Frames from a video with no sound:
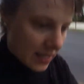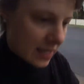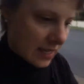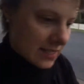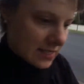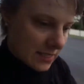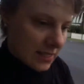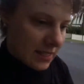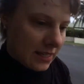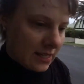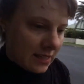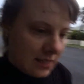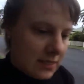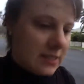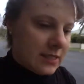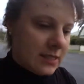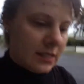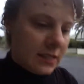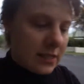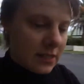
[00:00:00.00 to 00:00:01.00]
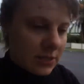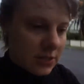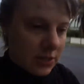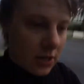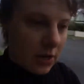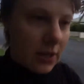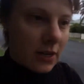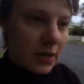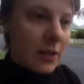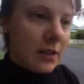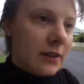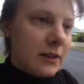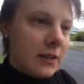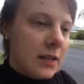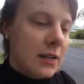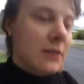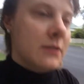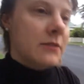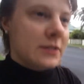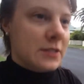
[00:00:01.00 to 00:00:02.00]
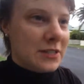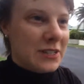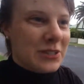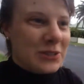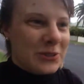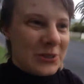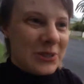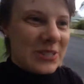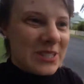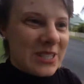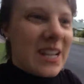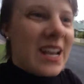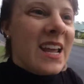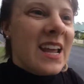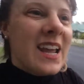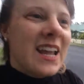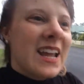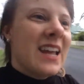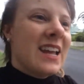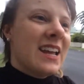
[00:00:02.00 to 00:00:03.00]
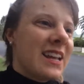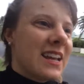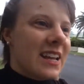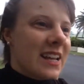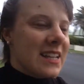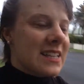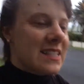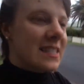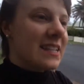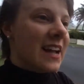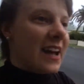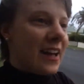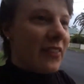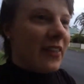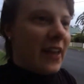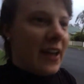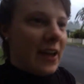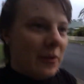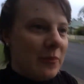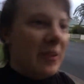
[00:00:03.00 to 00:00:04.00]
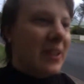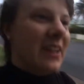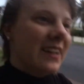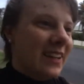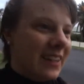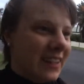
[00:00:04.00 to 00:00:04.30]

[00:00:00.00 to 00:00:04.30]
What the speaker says: is that targeted individuals, it's not them.